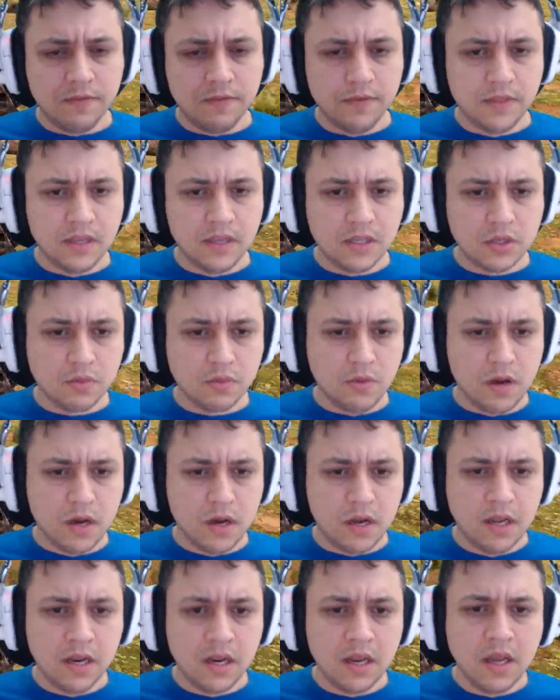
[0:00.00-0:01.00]
this
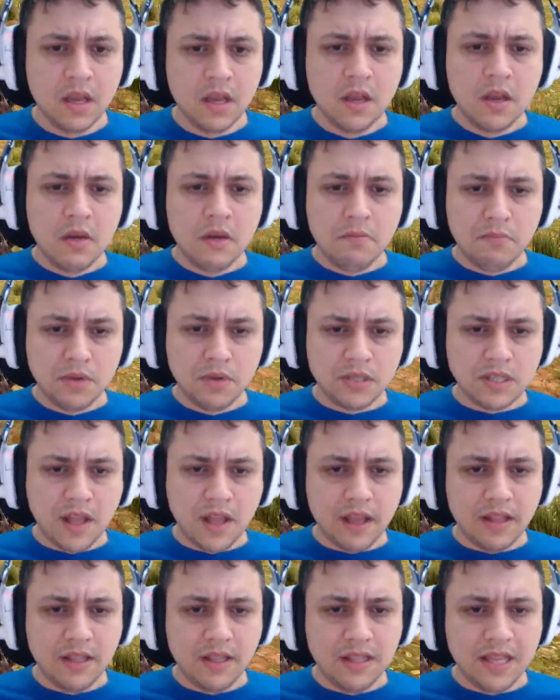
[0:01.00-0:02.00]
one, most
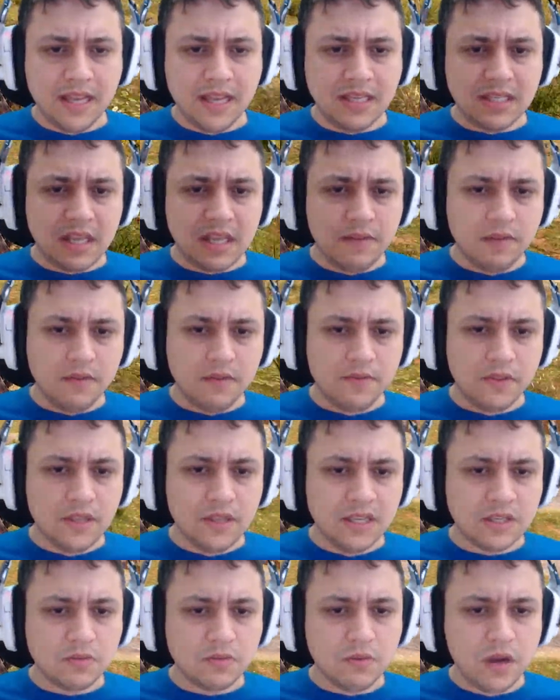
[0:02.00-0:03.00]
likely day 7 for
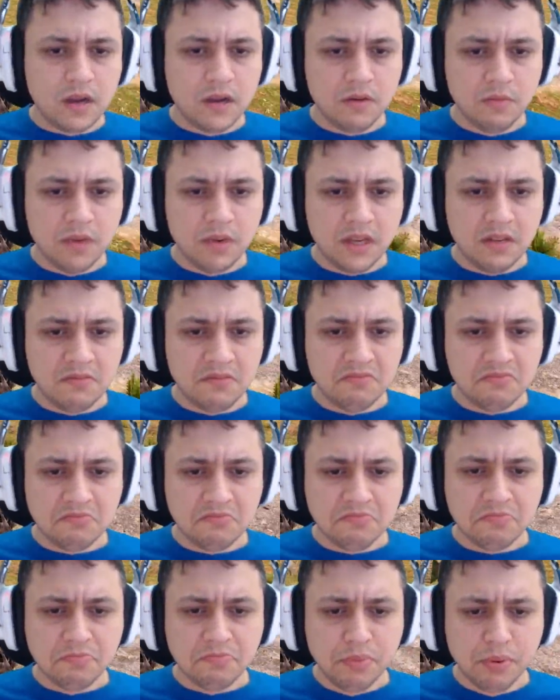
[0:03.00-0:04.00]
this one. We can
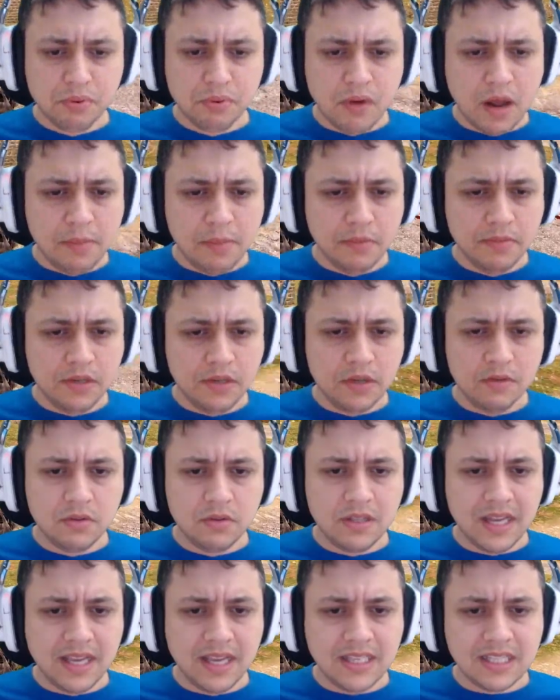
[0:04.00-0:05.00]
probably do
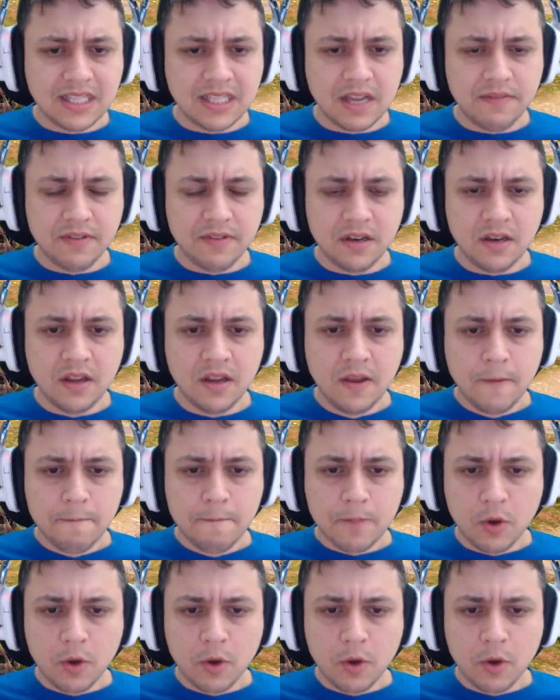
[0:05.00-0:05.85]
day 7 or